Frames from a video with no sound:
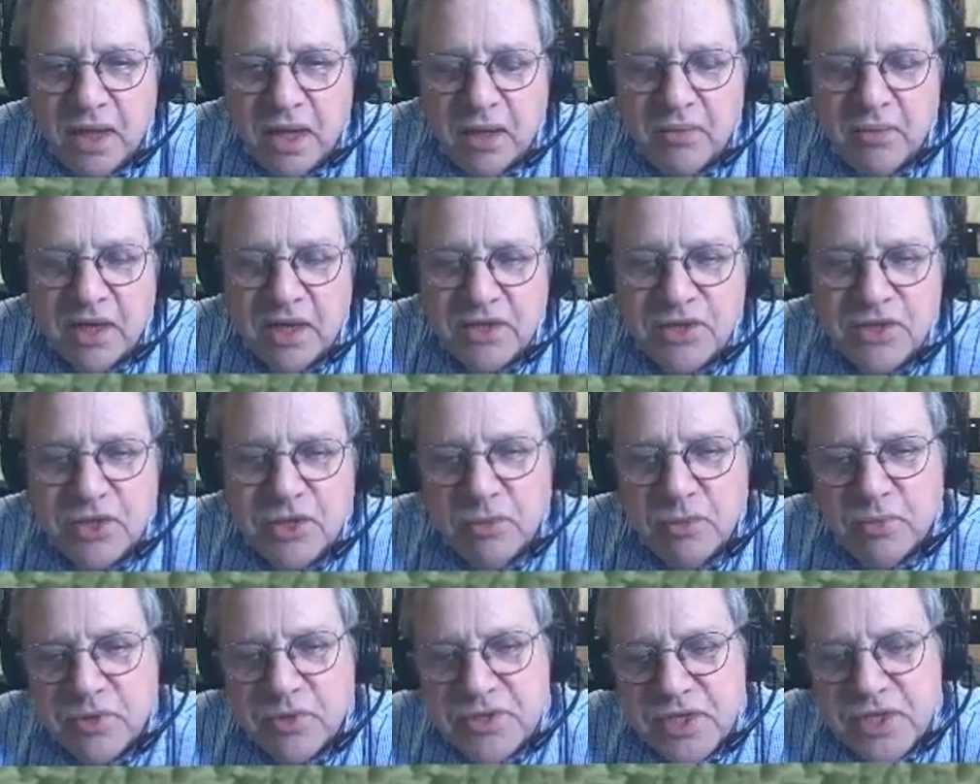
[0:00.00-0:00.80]
About
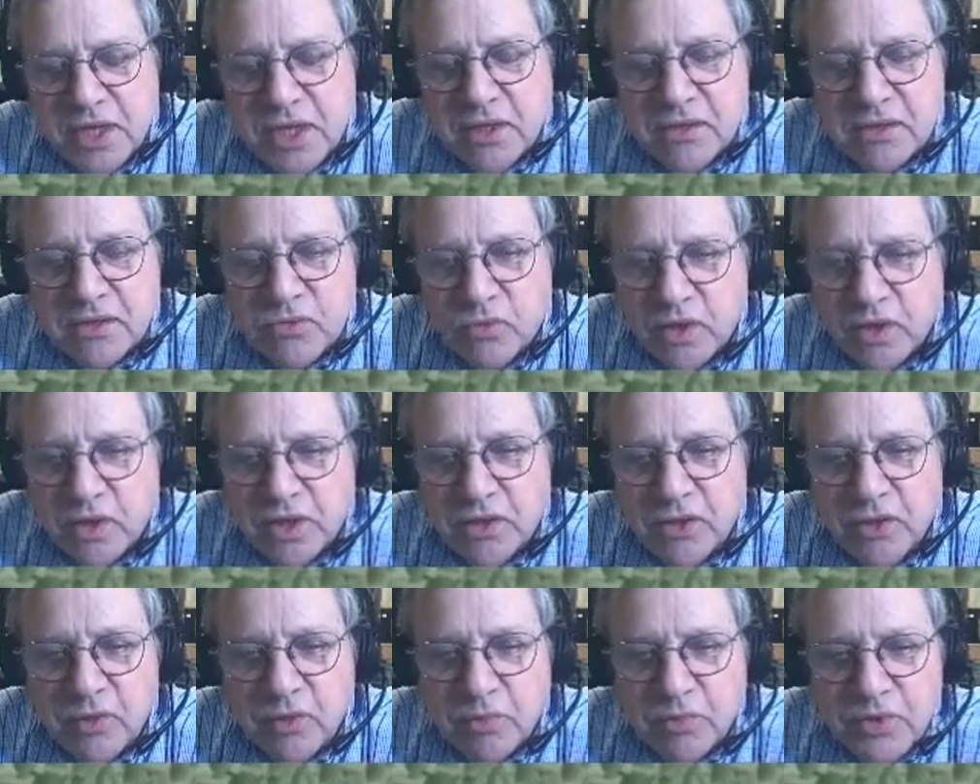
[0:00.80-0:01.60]
2%, 1
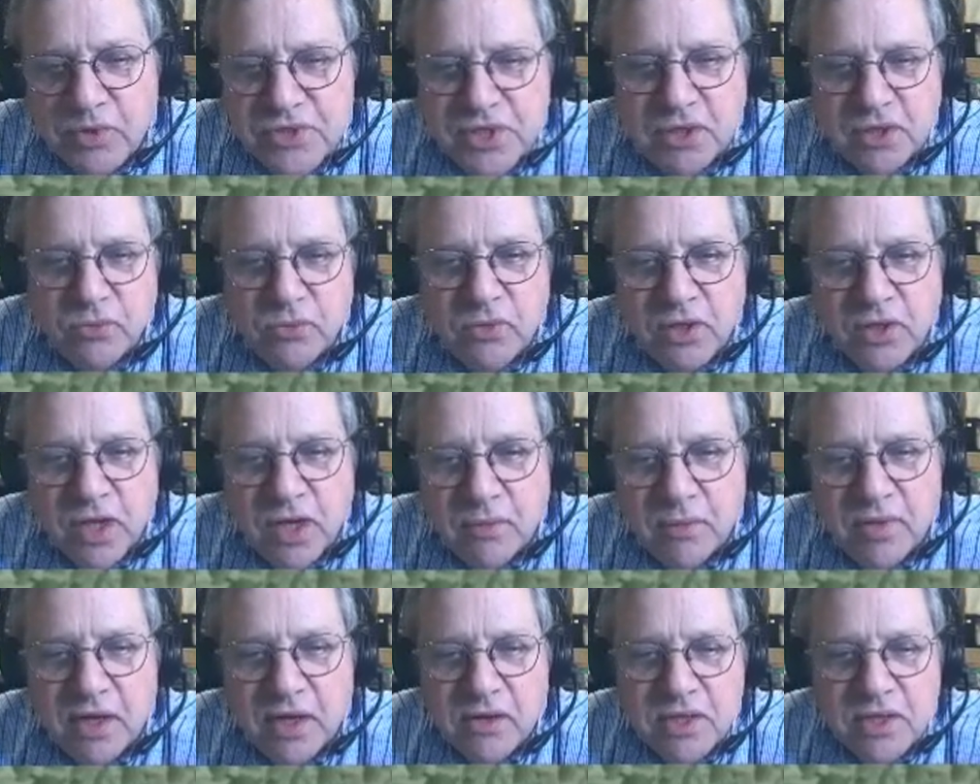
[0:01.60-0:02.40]
to 2% will
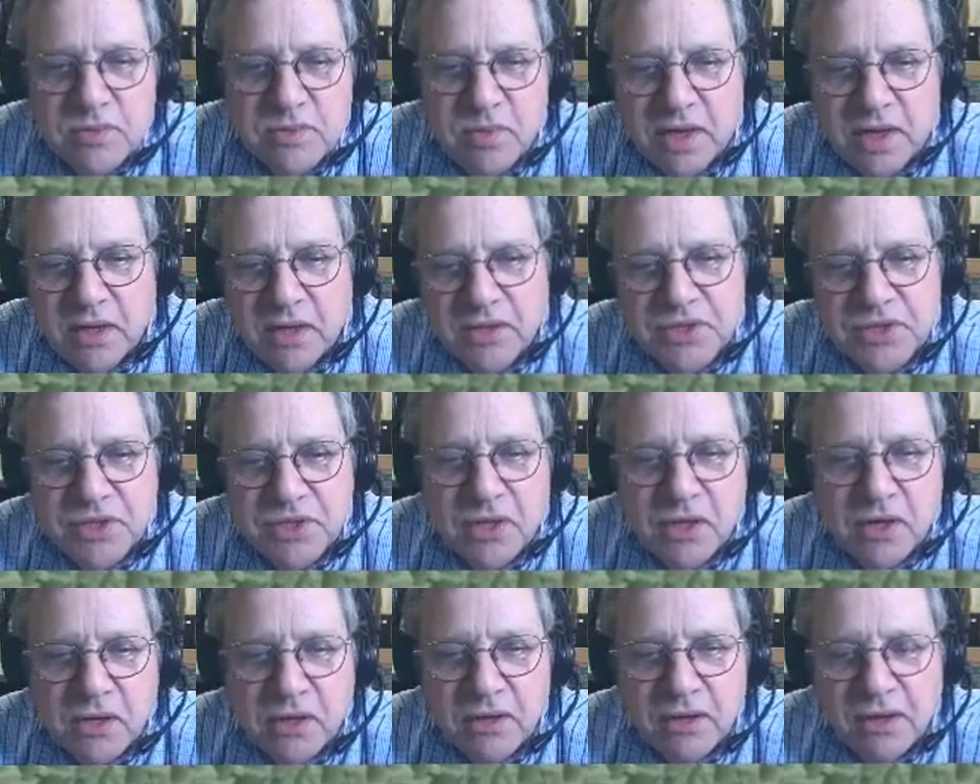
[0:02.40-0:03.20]
come out as
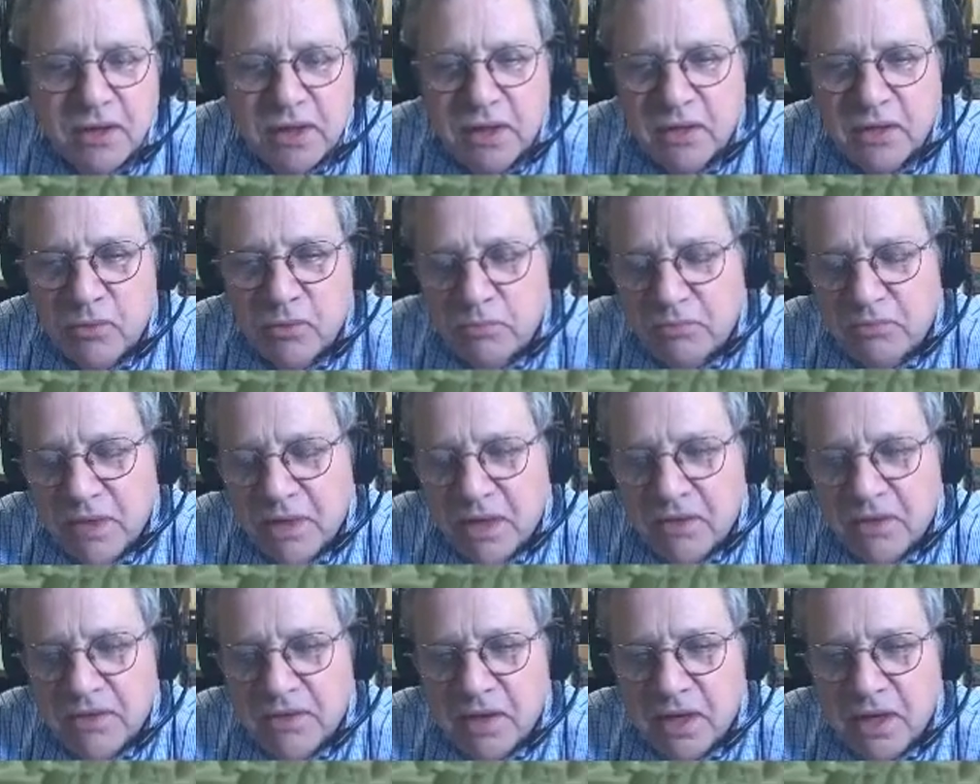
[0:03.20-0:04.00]
biochar in the
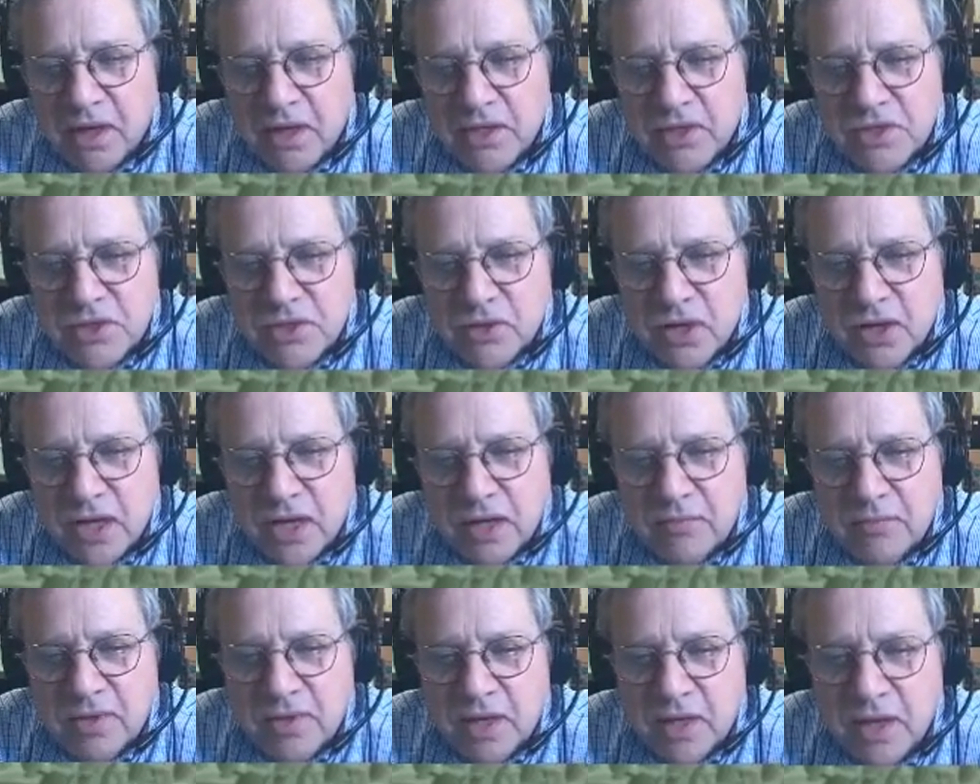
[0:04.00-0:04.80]
manner that I
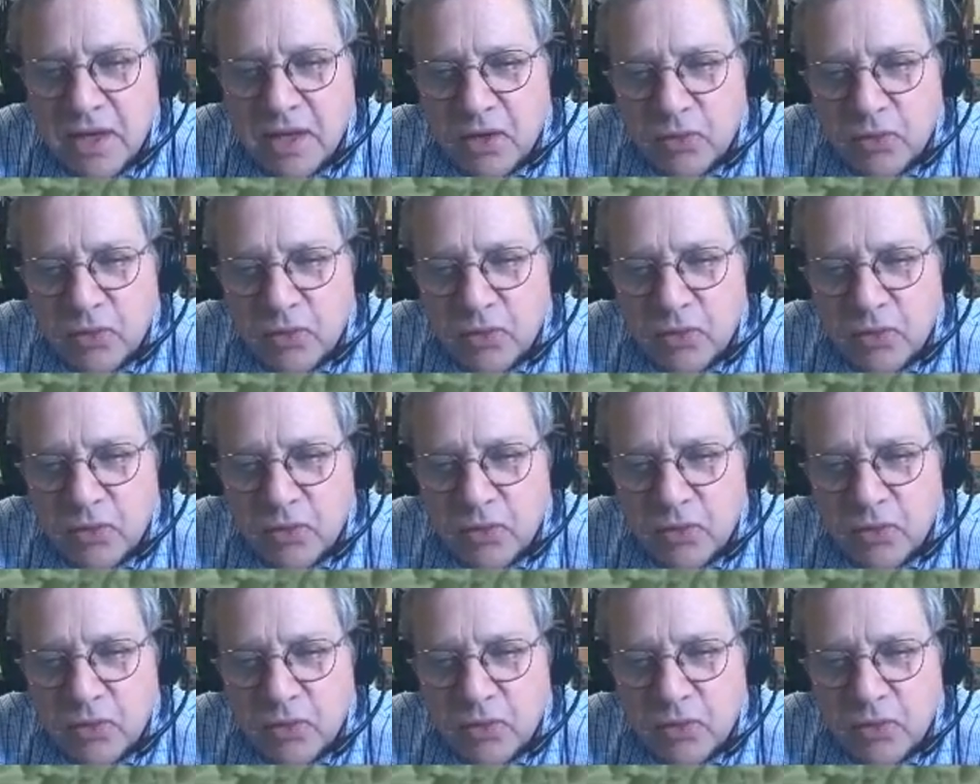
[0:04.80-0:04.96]
described.